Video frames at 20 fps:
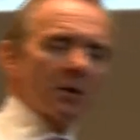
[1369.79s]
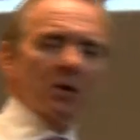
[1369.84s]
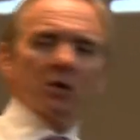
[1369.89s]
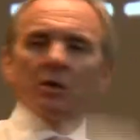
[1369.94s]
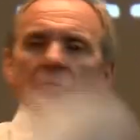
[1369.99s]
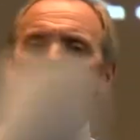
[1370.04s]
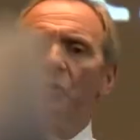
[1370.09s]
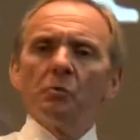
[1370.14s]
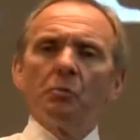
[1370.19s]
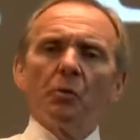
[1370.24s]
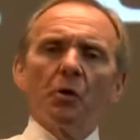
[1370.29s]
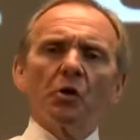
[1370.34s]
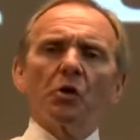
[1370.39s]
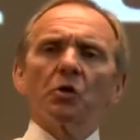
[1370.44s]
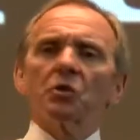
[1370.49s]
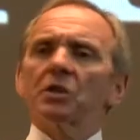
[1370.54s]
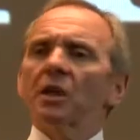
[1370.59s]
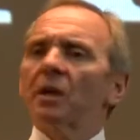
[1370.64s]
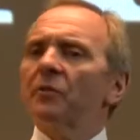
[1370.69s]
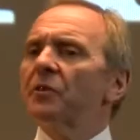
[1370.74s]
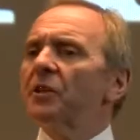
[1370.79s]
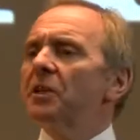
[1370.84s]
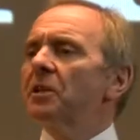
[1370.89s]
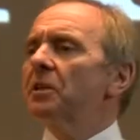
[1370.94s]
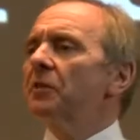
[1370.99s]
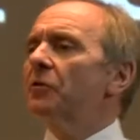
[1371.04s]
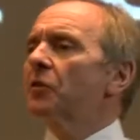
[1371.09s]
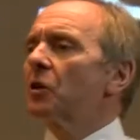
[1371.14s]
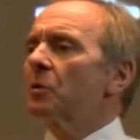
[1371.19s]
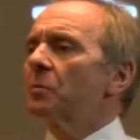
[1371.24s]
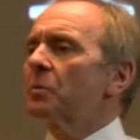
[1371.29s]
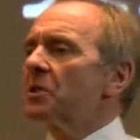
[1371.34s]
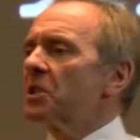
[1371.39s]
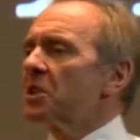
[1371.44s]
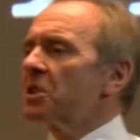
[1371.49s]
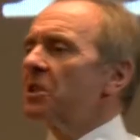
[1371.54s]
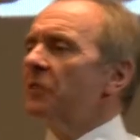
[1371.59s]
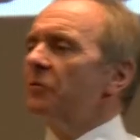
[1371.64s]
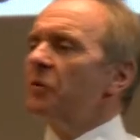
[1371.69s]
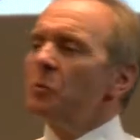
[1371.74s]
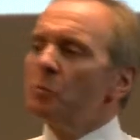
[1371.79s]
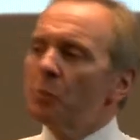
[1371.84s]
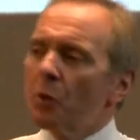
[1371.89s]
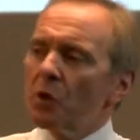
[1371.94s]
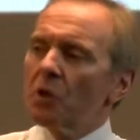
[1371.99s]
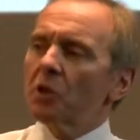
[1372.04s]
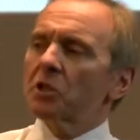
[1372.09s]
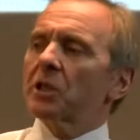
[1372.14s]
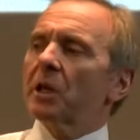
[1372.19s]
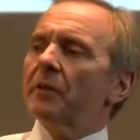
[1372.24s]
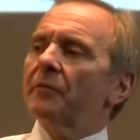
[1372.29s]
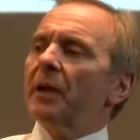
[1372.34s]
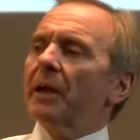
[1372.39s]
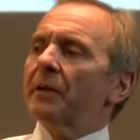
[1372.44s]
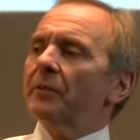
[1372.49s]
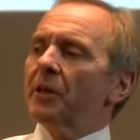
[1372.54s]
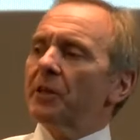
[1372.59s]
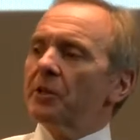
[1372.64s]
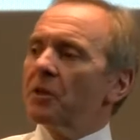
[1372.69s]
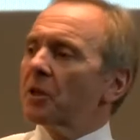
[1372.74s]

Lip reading: because if you put yourself in a difficult position, if you put yourself out there,